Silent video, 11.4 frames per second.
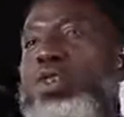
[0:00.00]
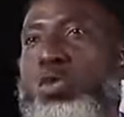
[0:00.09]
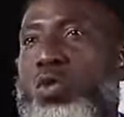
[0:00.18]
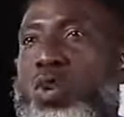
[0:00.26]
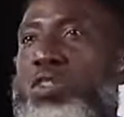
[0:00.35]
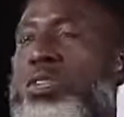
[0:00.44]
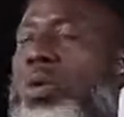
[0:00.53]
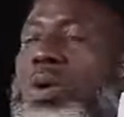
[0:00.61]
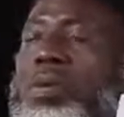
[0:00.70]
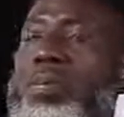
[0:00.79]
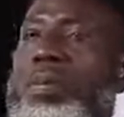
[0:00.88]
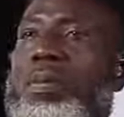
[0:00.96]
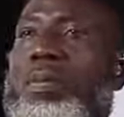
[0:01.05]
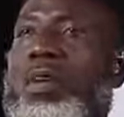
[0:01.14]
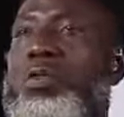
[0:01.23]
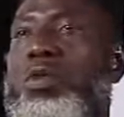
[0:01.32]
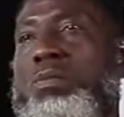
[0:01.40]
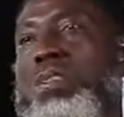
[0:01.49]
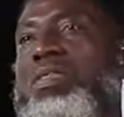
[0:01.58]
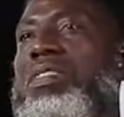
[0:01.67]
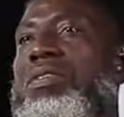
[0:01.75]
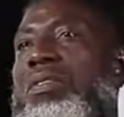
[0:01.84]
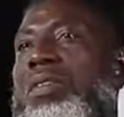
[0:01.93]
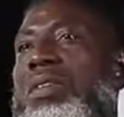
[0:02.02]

to his place of business.